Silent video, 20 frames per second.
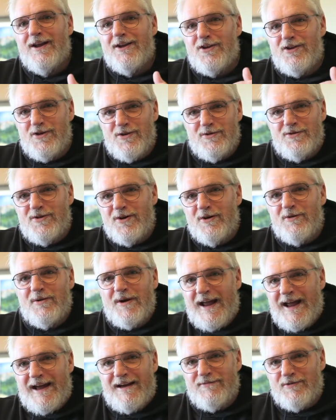you
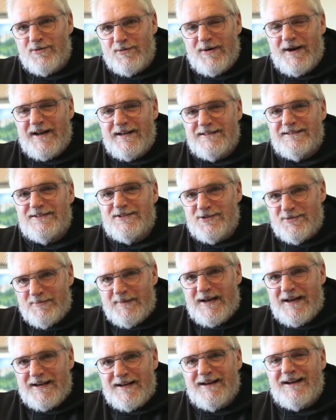don't have a right to
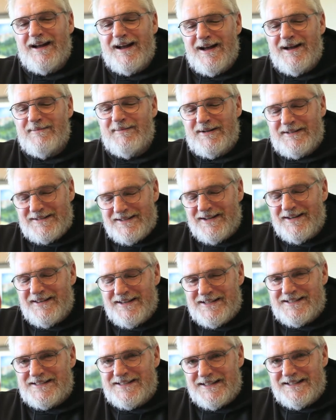make comment on
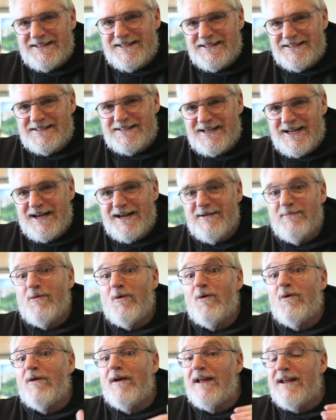this at this
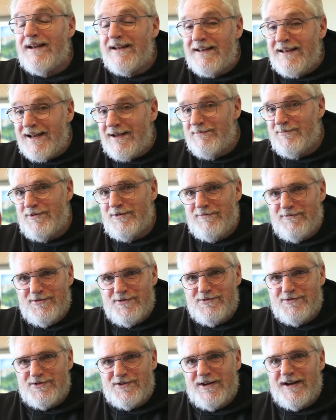time or any time in the
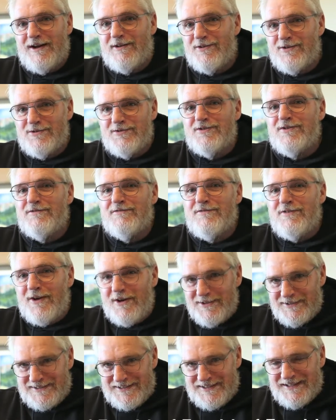future now, you
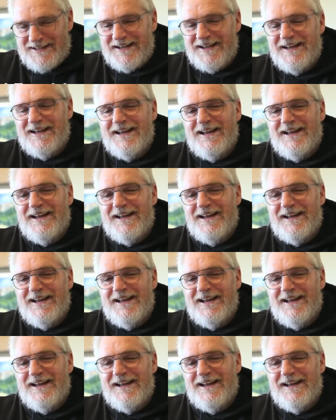defaulted.